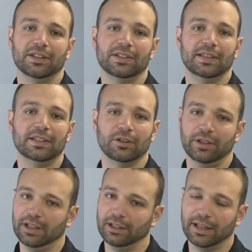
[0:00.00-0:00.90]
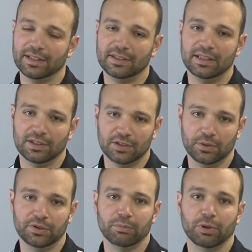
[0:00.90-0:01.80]
end of the season or the end of next season as
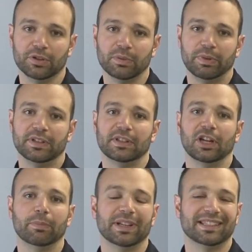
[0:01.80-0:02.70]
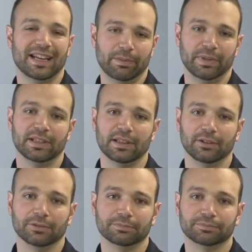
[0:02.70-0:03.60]
soon as it burns a piston up, and it's not a big
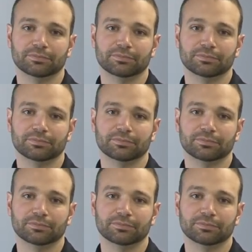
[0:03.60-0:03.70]
deal.